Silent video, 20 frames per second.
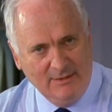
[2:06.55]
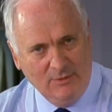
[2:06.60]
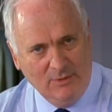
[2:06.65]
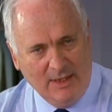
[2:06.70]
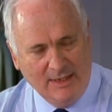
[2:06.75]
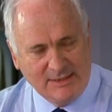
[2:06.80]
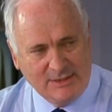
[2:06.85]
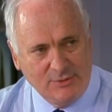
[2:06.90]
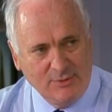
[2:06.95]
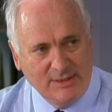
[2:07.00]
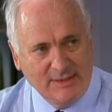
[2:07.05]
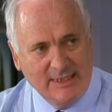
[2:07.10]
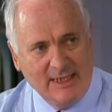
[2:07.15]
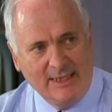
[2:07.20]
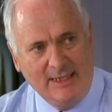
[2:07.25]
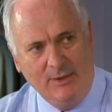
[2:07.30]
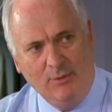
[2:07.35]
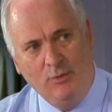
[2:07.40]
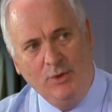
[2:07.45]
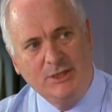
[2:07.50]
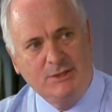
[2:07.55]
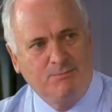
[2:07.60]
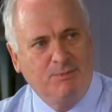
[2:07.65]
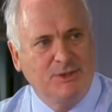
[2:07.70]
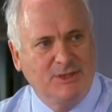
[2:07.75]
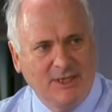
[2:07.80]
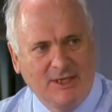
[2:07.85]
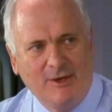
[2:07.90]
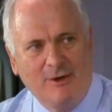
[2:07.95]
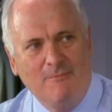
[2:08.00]
as to exactly which
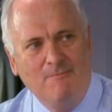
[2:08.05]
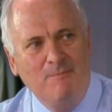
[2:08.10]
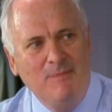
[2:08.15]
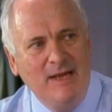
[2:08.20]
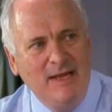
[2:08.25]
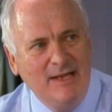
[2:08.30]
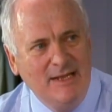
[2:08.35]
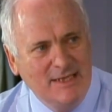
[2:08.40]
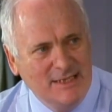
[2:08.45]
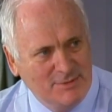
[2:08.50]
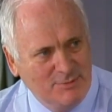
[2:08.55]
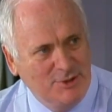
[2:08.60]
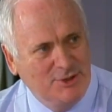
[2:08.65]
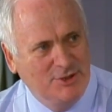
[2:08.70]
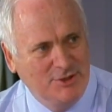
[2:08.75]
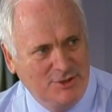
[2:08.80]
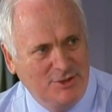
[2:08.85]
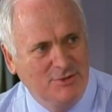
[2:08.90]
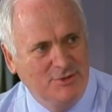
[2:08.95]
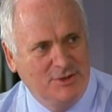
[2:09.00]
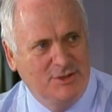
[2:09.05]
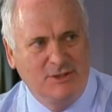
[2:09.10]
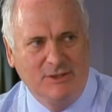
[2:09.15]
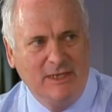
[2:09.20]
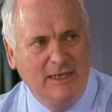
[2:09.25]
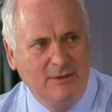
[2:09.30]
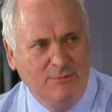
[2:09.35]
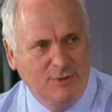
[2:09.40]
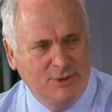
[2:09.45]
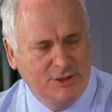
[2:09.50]
particular means we should use mm-hmm. to
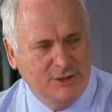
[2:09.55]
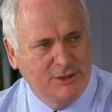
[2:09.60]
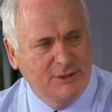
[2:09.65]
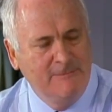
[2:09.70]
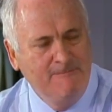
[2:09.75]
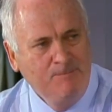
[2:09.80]
deal with it.